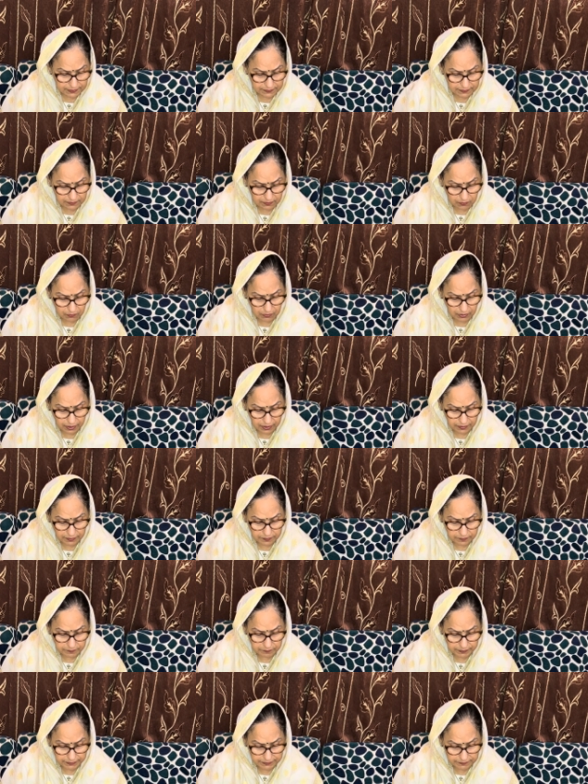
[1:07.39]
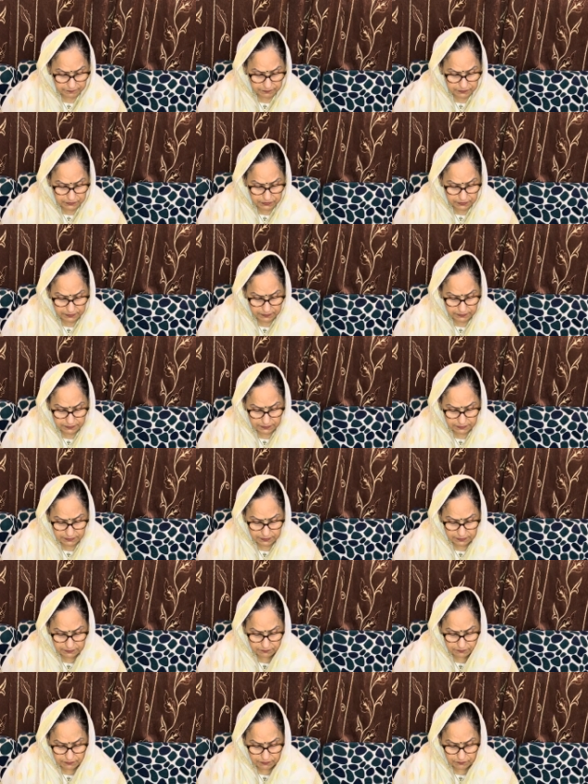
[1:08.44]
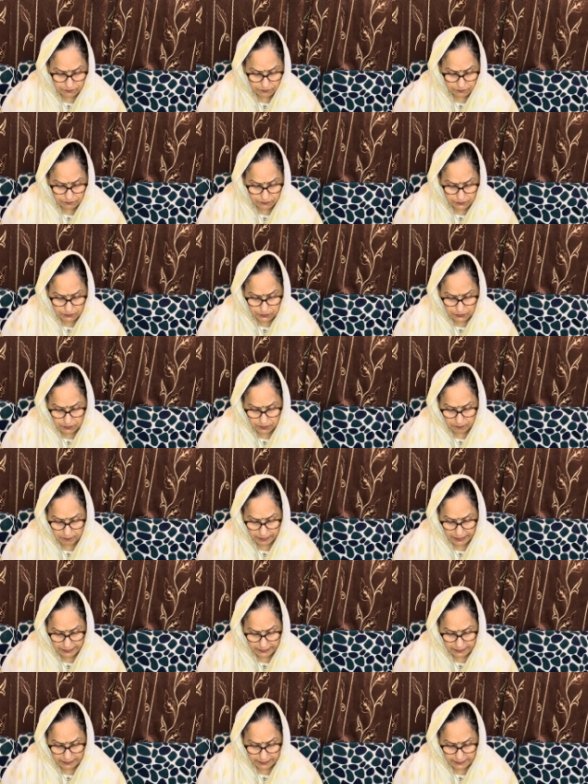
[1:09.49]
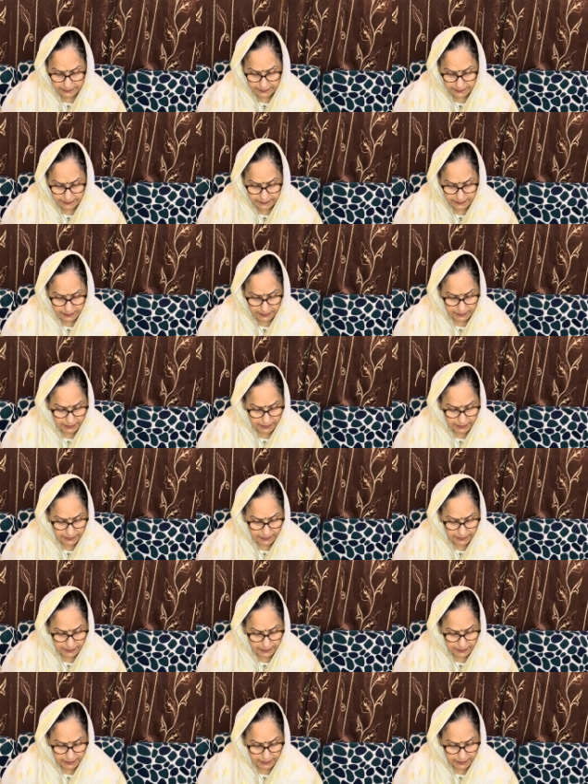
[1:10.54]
Thou art beneficent even to the meritless.